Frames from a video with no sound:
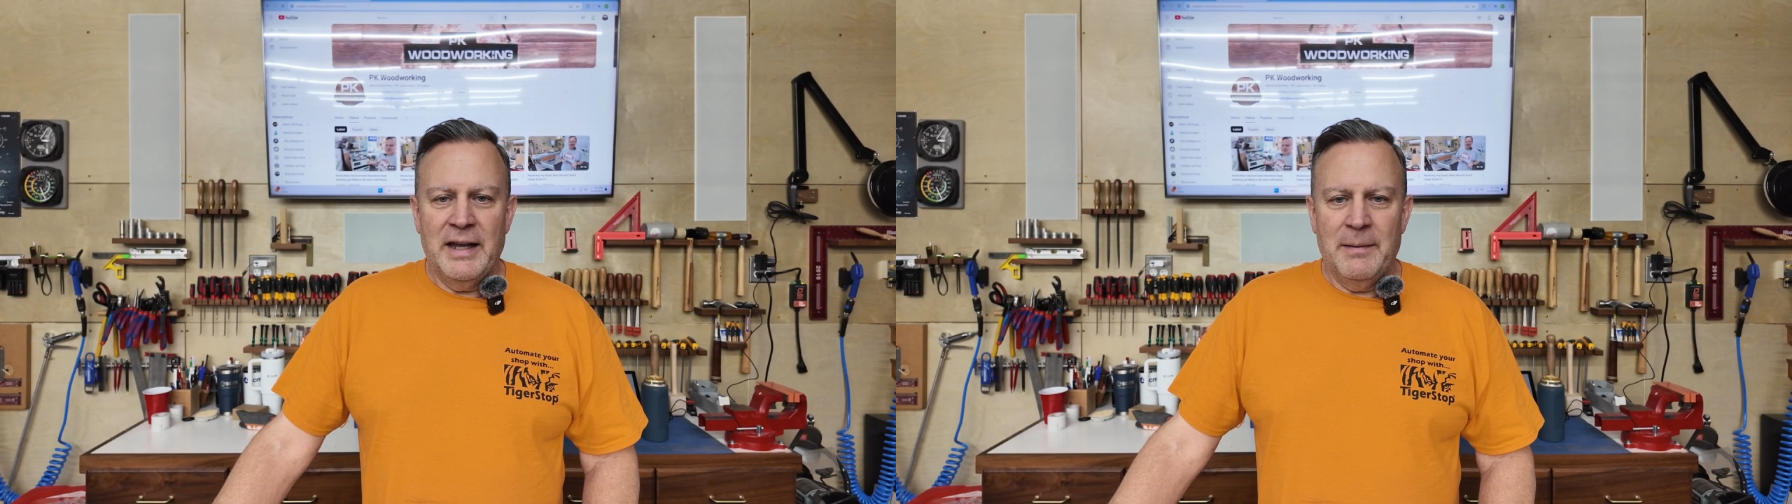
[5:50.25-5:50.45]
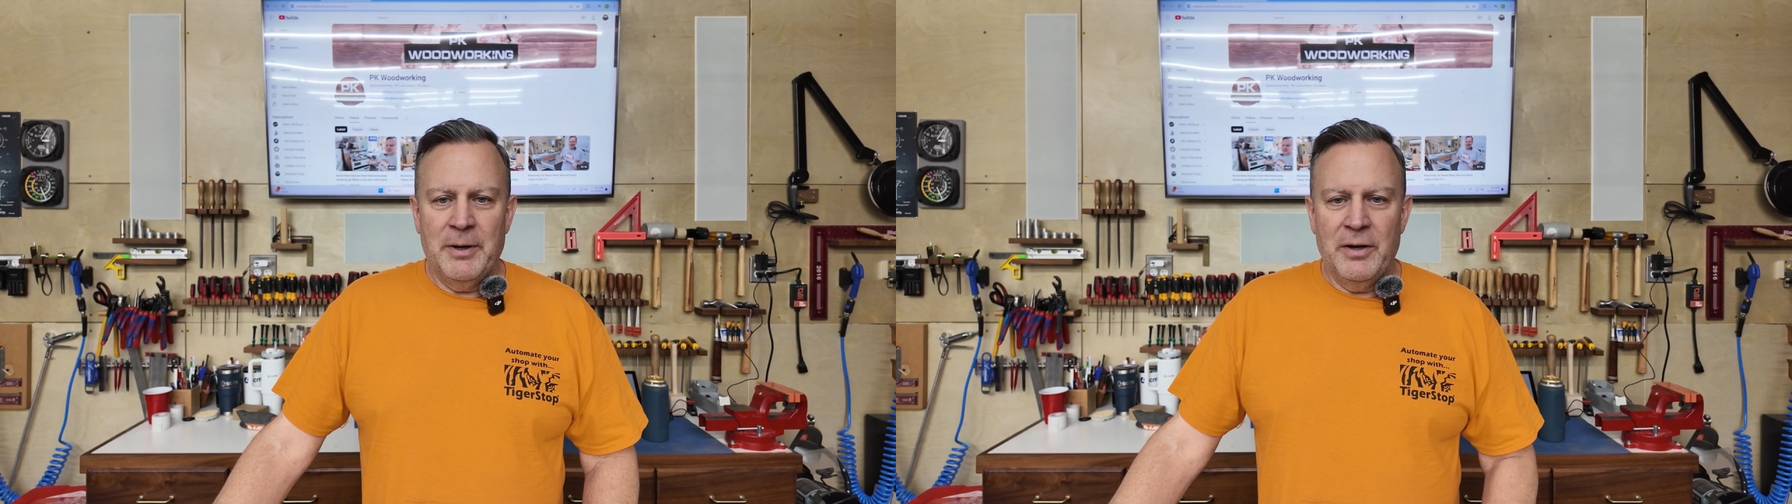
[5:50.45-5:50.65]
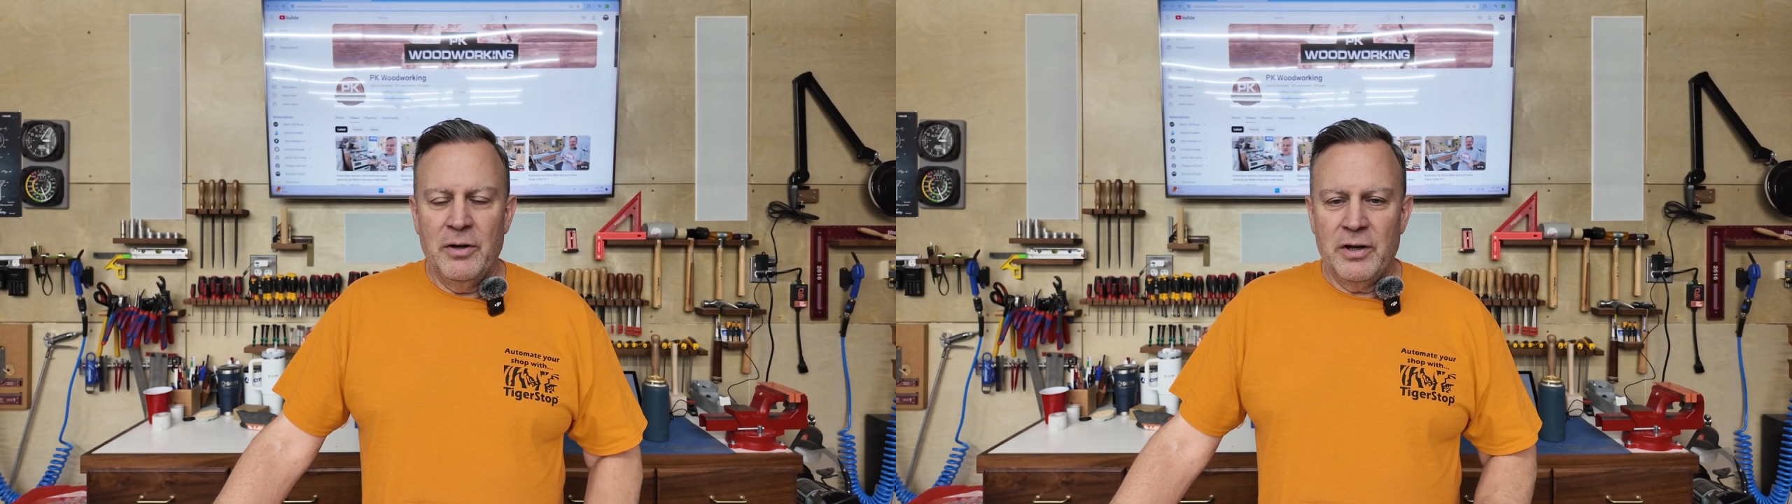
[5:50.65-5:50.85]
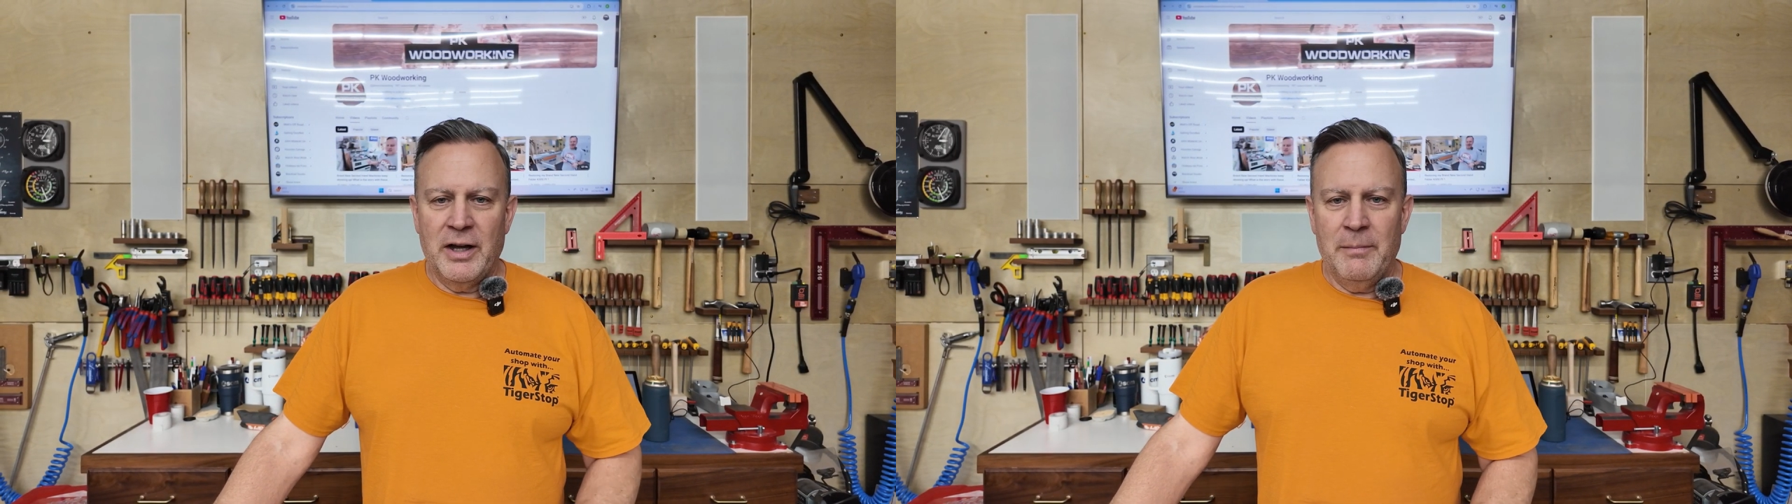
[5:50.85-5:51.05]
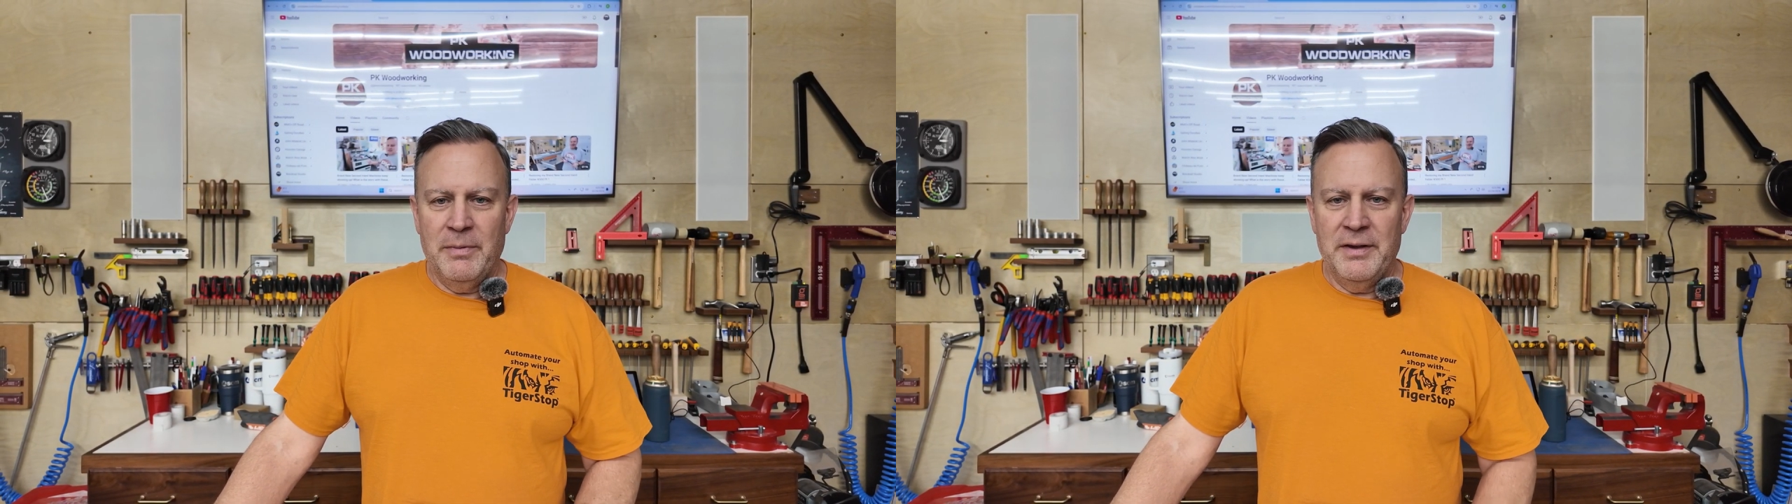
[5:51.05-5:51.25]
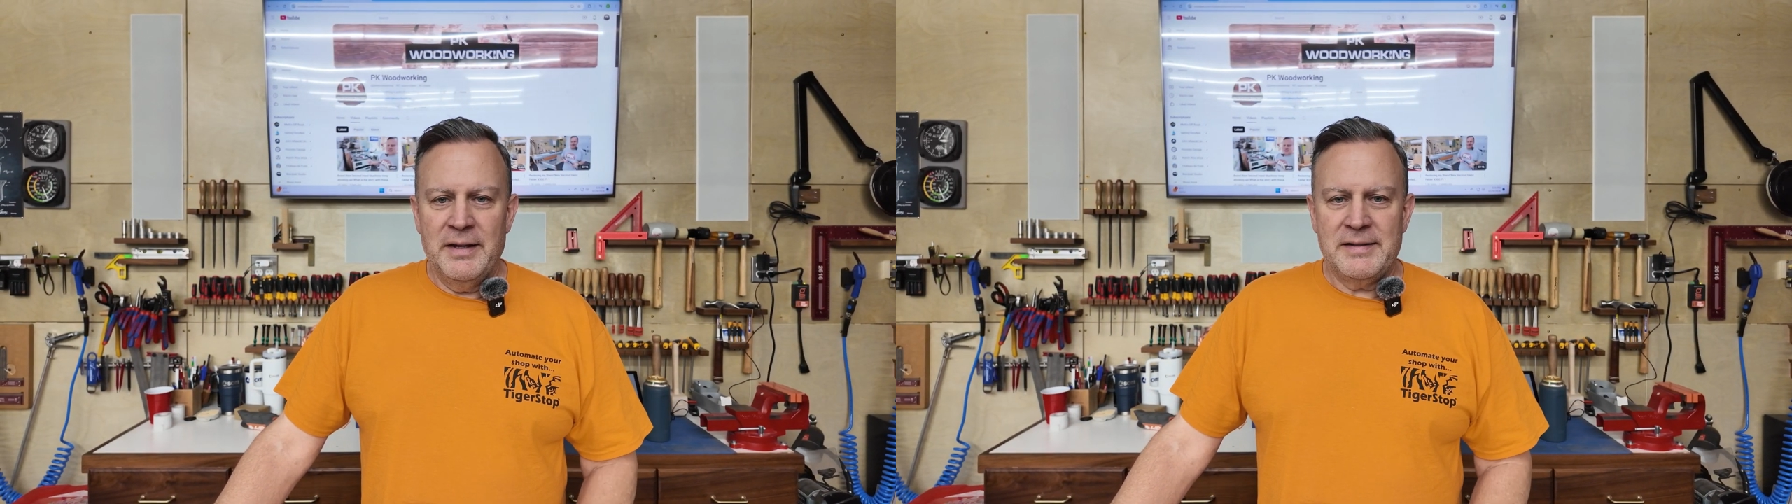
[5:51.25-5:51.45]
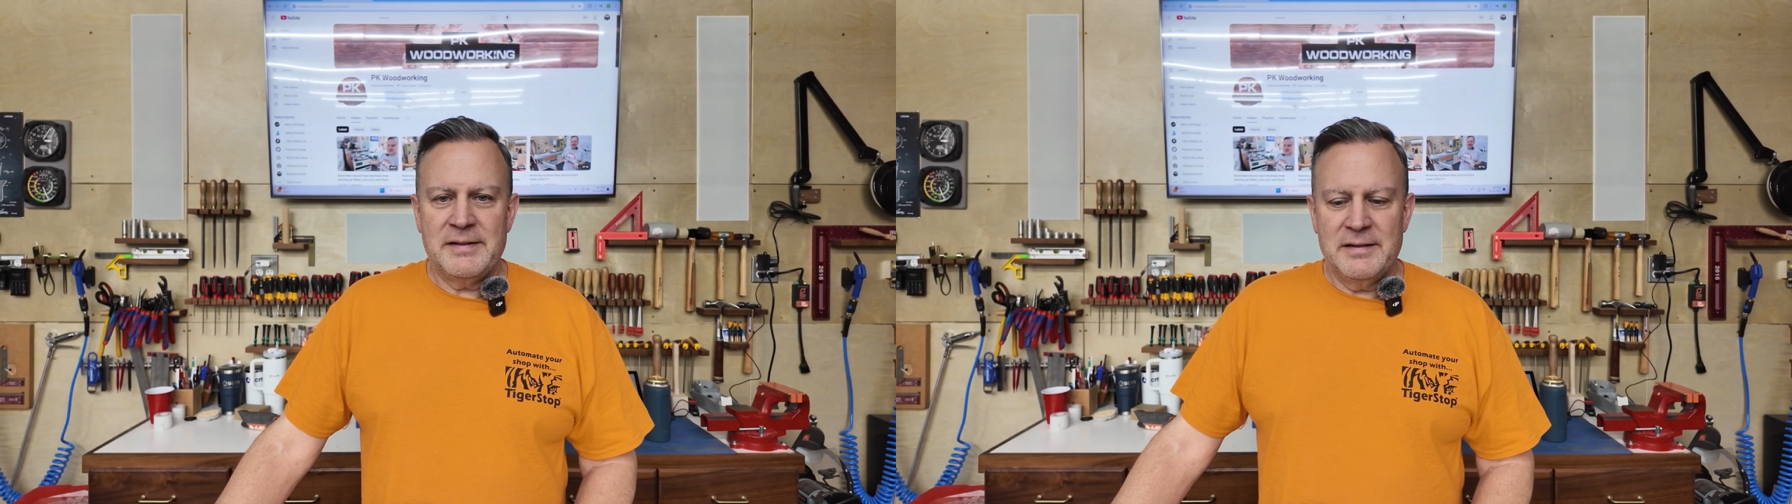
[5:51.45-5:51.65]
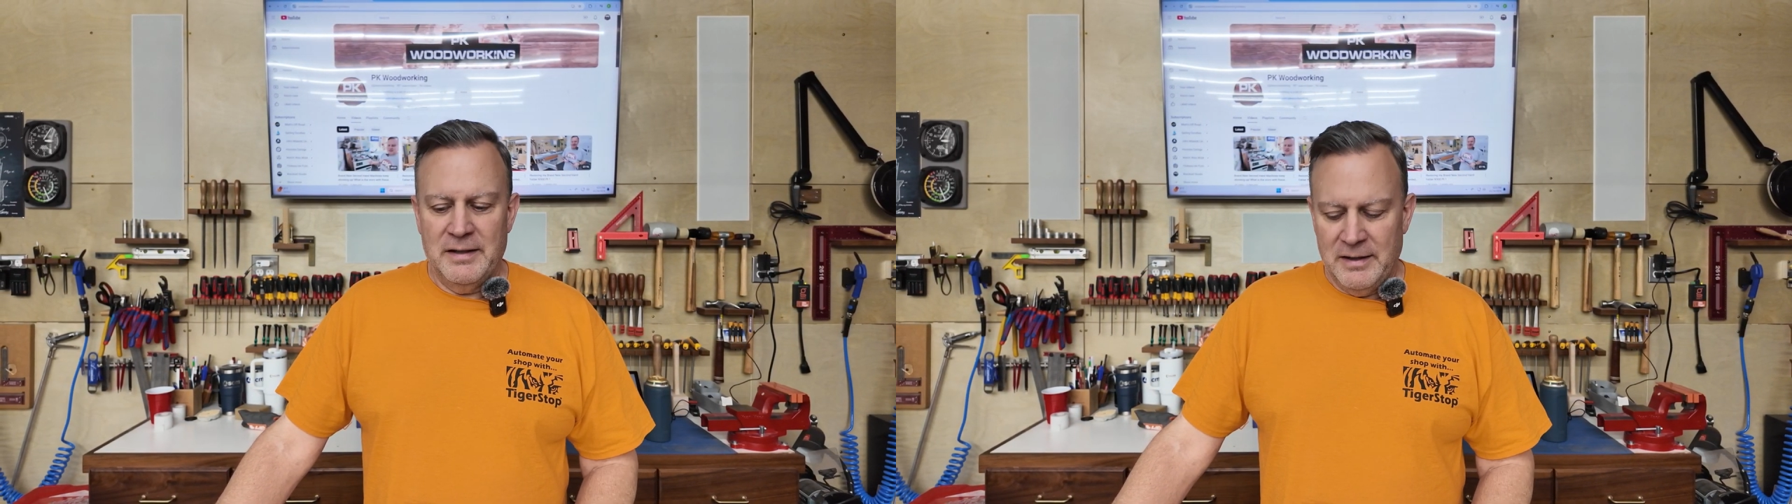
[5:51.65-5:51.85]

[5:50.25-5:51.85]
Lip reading: and I'm going to hook up this